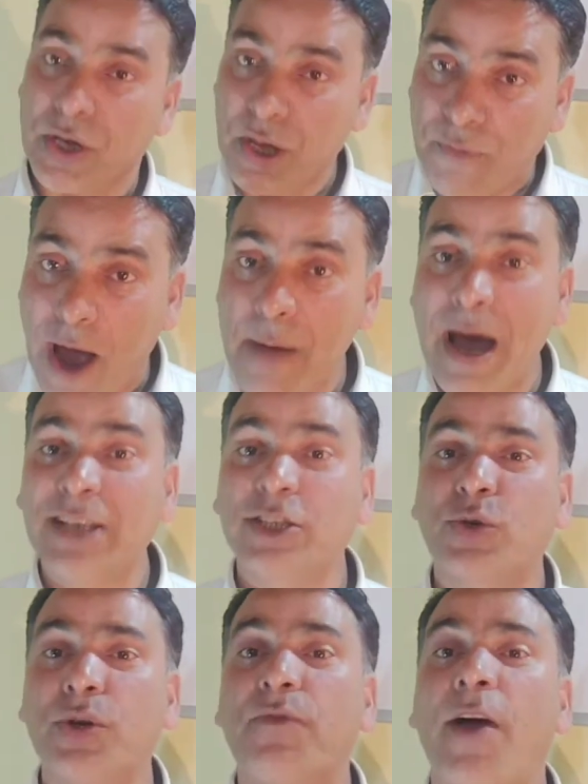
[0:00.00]
So if I'm
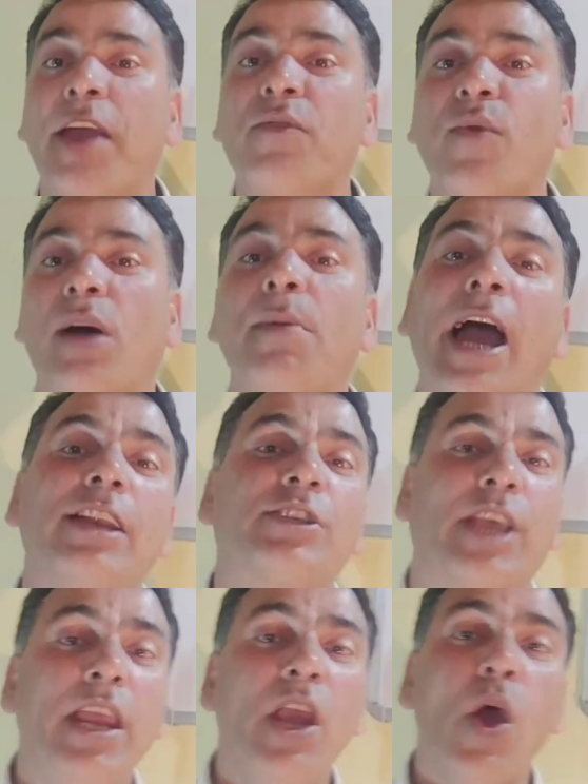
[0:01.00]
asked to define verb,
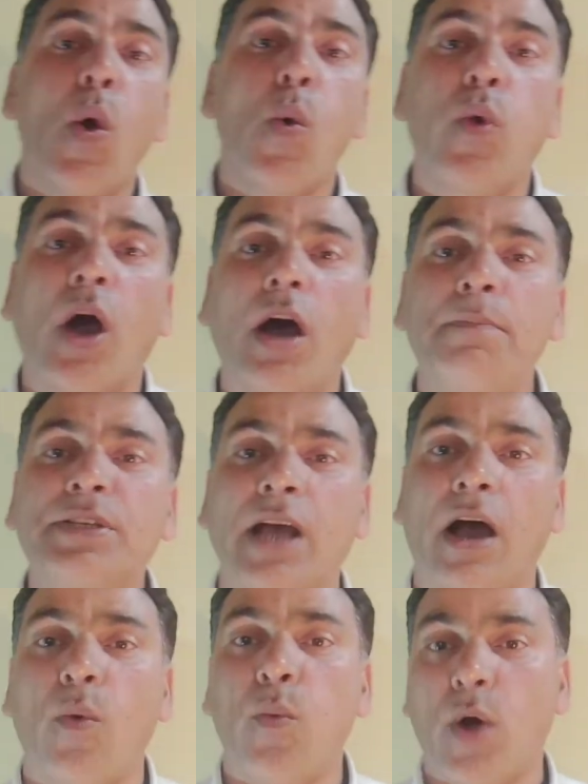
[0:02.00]
I'll say
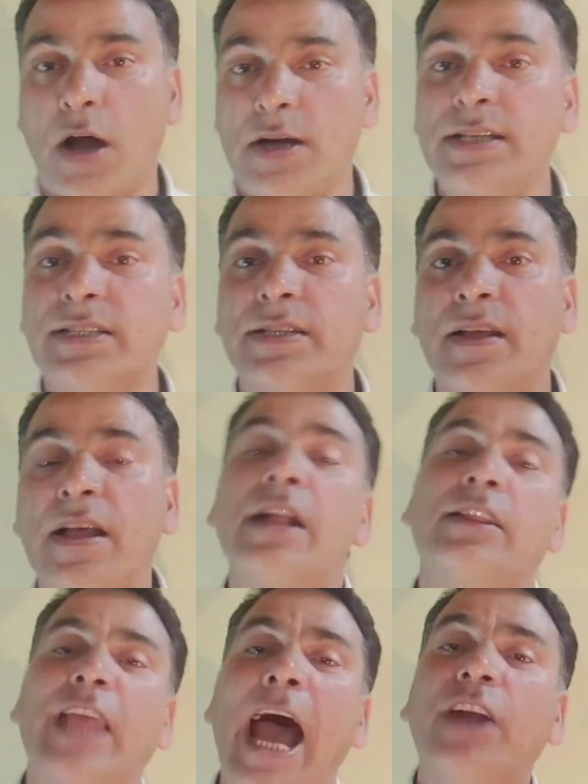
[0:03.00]
verbs are words
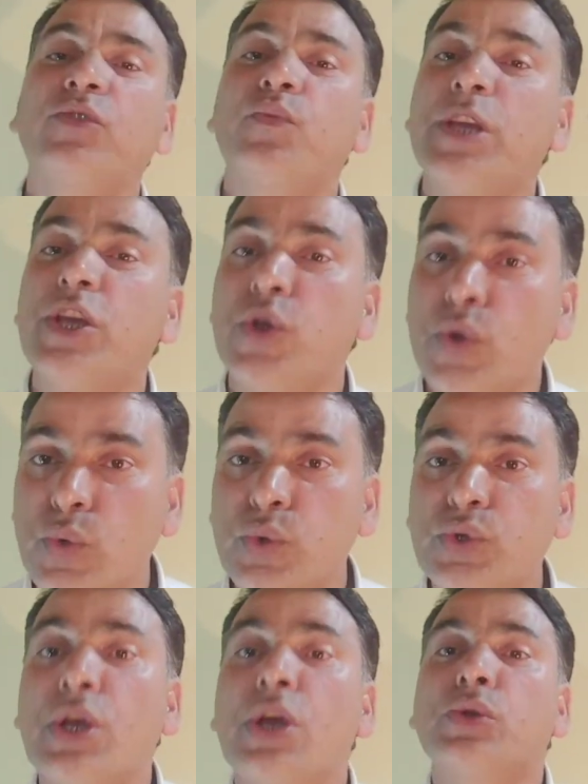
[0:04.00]
that we
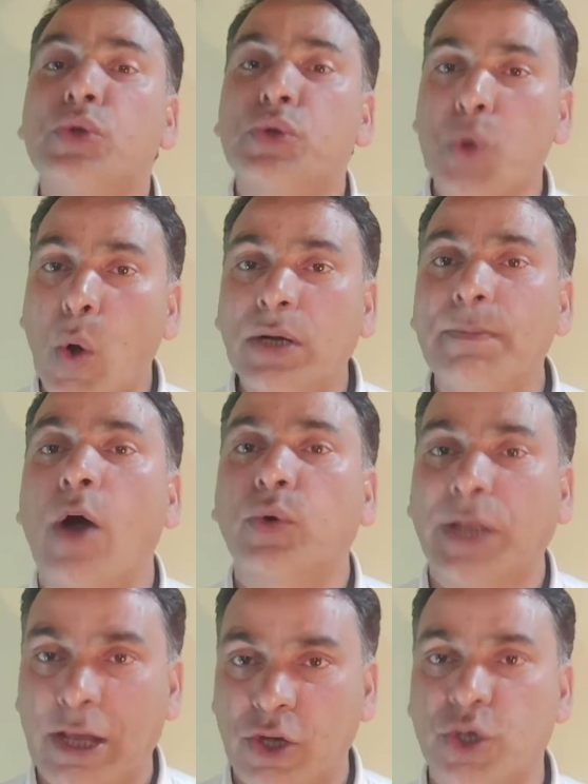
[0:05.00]
use to talk
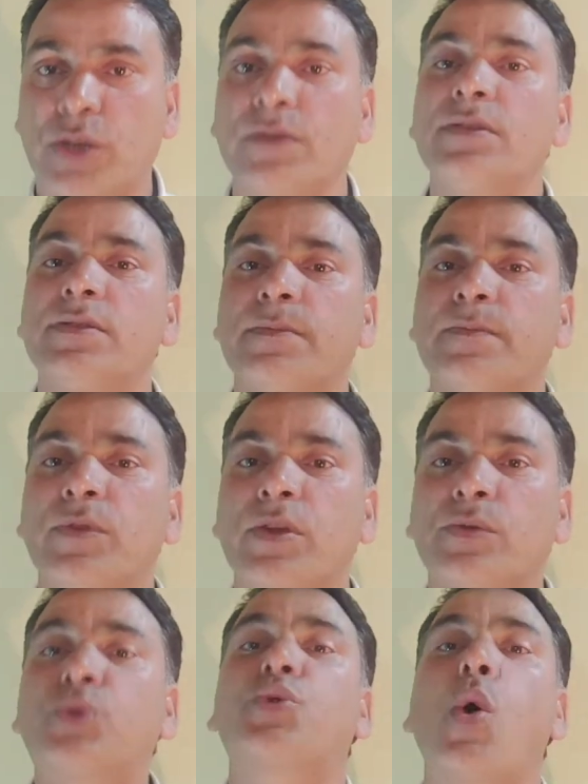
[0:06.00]
about actions,
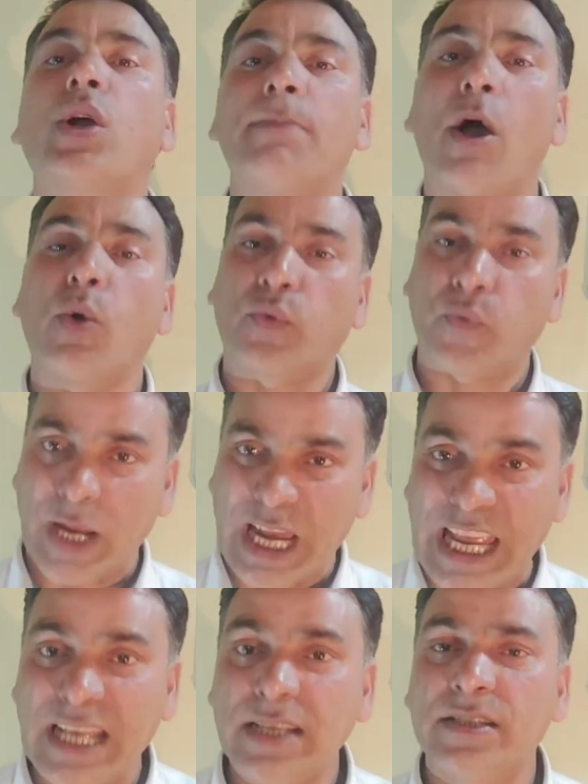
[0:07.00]
to talk about
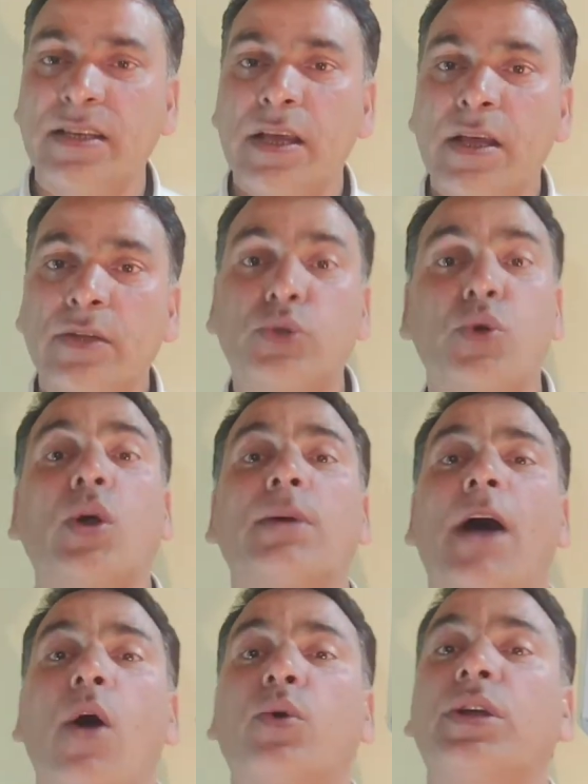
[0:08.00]
feelings, to
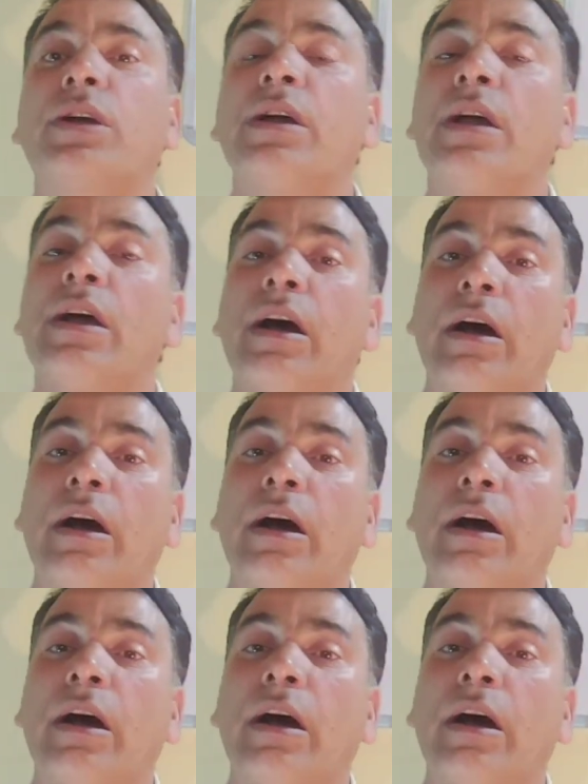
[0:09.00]
talk about